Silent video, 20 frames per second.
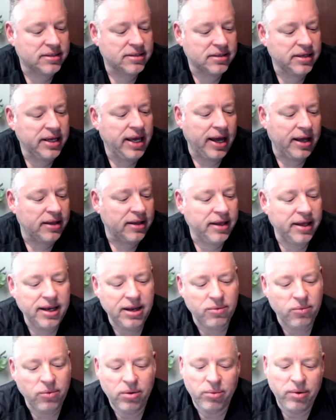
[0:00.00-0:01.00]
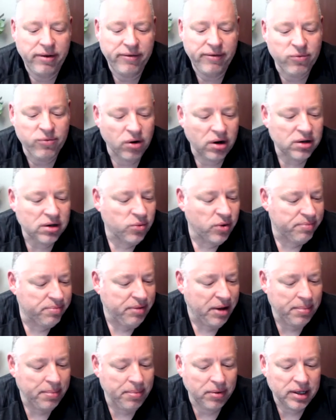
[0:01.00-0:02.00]
yeah. We've worked with
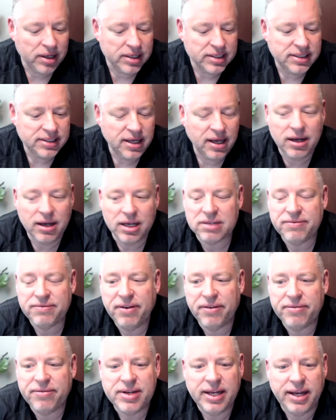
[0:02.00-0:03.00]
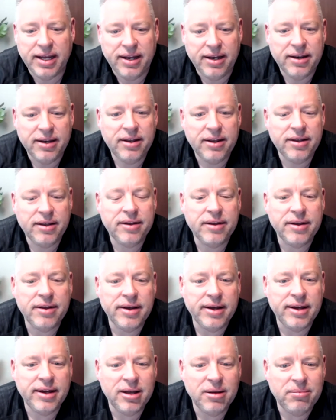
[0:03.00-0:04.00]
people as young as 15,
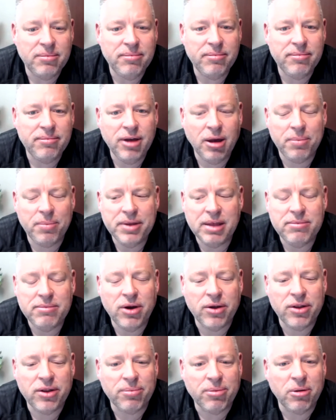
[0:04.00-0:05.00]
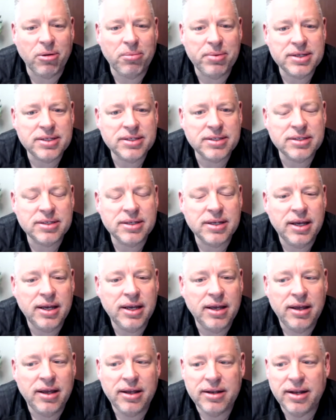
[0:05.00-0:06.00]
helping them know their purpose,
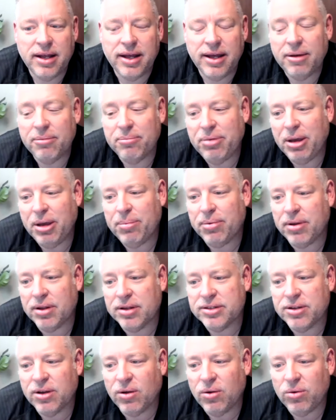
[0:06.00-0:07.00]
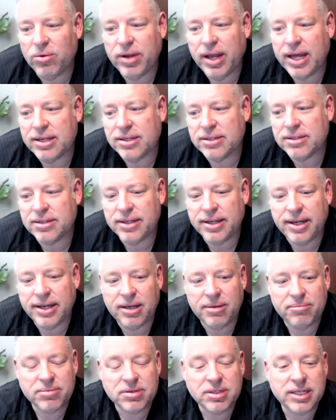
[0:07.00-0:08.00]
and people as old as
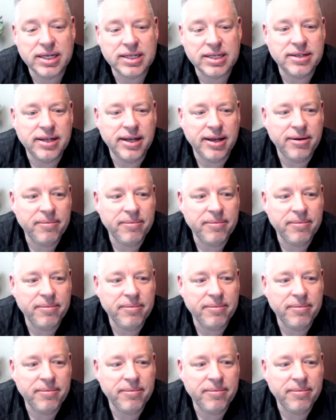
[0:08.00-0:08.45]
60.